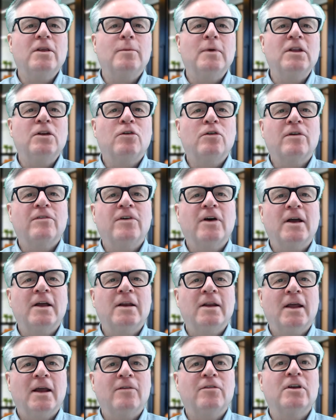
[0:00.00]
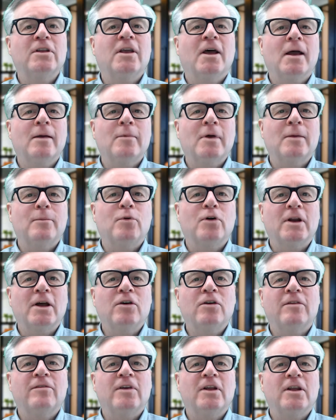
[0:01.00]
And if you want to be notified
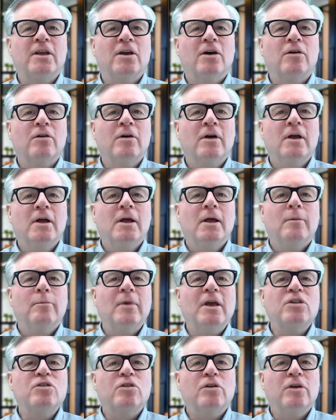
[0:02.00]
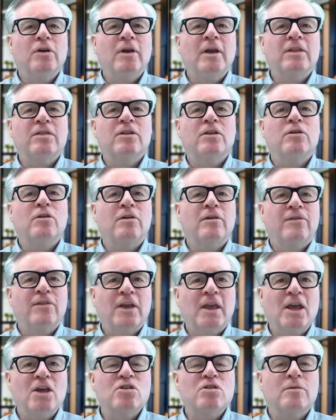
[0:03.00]
every time I put out a video, make sure
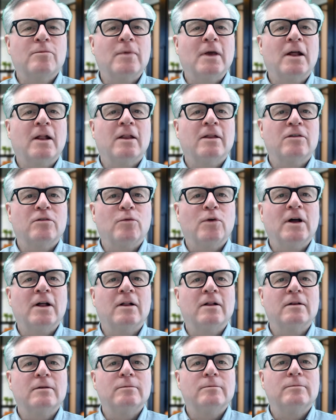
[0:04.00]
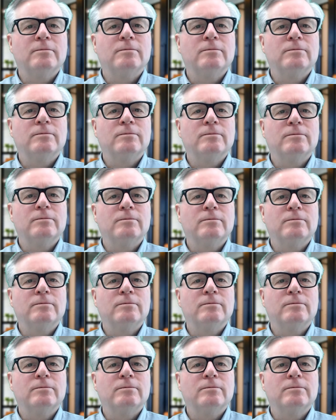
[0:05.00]
you hit the notification bell as well.